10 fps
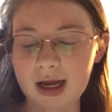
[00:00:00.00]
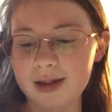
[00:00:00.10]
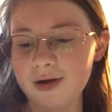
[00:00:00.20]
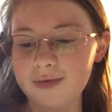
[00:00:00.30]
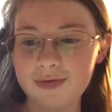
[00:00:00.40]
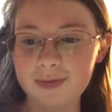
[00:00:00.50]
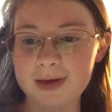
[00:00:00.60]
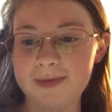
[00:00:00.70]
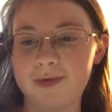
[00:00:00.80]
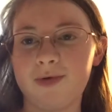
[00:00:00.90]
I know a few
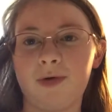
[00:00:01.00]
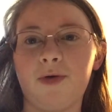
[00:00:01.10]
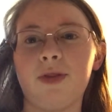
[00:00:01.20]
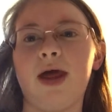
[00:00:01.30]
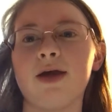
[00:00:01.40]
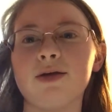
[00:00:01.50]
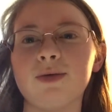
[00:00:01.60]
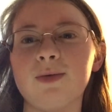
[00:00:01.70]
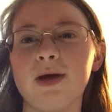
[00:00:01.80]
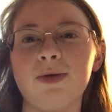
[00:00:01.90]
people going like,
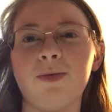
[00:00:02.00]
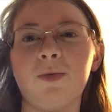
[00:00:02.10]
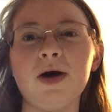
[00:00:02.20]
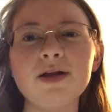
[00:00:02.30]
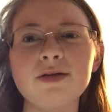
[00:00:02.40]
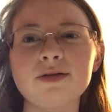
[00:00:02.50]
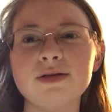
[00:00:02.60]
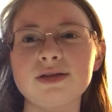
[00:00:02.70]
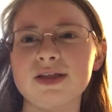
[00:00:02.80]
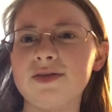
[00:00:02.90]
wait, what?
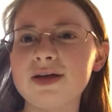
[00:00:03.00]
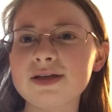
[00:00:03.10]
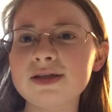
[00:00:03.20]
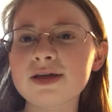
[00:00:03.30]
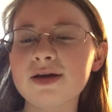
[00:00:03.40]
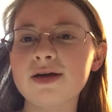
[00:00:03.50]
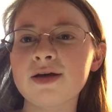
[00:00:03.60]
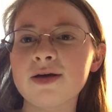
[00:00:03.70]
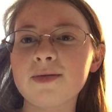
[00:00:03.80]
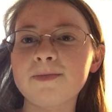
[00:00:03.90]
Seriously?
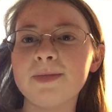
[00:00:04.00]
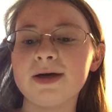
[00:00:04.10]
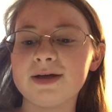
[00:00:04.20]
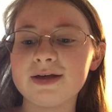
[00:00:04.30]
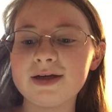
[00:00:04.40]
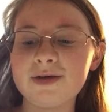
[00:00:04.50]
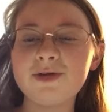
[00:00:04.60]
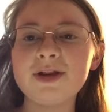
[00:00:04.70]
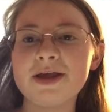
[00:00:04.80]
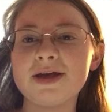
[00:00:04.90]
But it
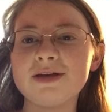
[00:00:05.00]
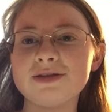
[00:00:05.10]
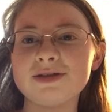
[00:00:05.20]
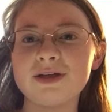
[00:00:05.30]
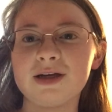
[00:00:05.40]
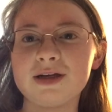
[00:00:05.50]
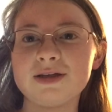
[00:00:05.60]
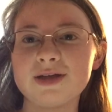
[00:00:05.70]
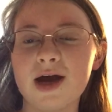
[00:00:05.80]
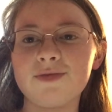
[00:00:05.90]
really is like
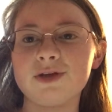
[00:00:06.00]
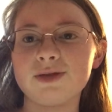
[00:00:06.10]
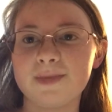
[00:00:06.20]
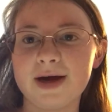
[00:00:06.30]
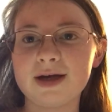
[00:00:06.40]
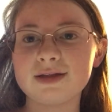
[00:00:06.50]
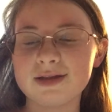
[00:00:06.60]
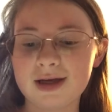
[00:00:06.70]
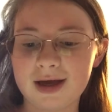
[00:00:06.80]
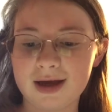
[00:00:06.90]
a sign of
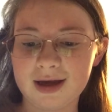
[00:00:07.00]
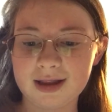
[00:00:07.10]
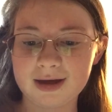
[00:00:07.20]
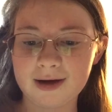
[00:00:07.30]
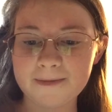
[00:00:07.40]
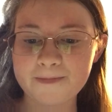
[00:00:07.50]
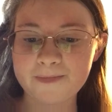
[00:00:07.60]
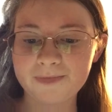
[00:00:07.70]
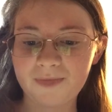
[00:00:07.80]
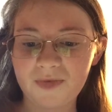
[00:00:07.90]
respect, and
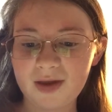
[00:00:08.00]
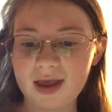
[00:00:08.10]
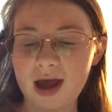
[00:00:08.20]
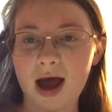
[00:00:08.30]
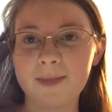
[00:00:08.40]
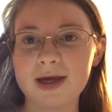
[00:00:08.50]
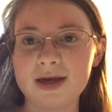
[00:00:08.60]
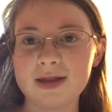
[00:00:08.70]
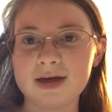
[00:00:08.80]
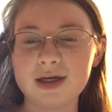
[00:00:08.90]
I
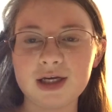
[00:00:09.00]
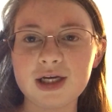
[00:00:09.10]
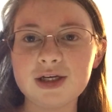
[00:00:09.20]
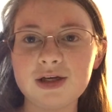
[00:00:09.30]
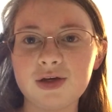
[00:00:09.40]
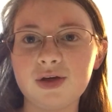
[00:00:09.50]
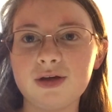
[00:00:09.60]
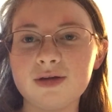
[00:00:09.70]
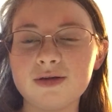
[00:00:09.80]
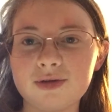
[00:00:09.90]
mean,
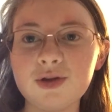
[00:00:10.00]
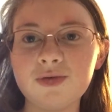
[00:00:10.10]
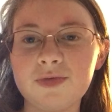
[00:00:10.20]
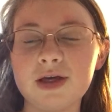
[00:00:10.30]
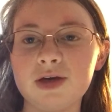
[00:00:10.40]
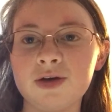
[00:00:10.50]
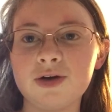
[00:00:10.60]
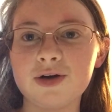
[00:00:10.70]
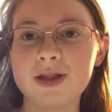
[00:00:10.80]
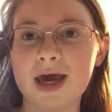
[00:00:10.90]
Luffy
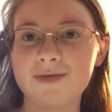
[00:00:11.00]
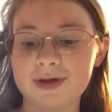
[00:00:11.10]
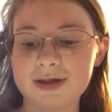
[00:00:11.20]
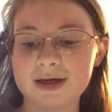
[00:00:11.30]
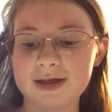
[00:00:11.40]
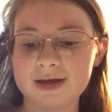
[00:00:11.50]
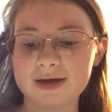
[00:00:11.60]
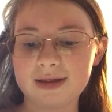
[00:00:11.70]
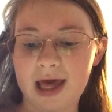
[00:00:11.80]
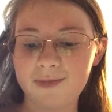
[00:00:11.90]
heard
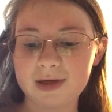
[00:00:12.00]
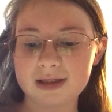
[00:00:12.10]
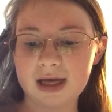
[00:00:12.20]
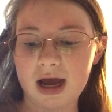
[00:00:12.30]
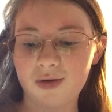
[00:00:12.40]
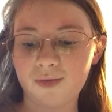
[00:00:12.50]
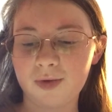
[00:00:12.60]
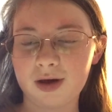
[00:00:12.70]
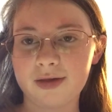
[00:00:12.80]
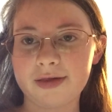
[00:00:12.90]
everything that went down
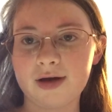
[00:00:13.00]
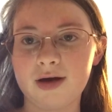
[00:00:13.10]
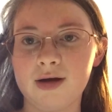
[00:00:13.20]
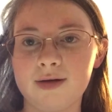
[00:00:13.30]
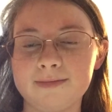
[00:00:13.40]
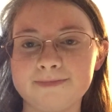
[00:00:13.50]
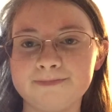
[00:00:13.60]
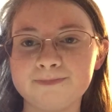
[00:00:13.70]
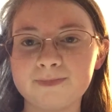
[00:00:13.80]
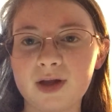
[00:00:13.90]
with
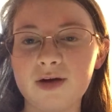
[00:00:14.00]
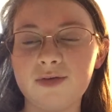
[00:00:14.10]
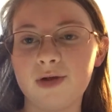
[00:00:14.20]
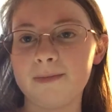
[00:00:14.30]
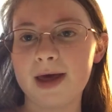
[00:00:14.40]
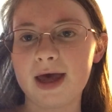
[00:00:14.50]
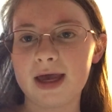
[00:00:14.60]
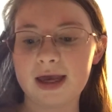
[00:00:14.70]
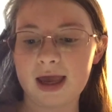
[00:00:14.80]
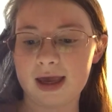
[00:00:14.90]
Flambe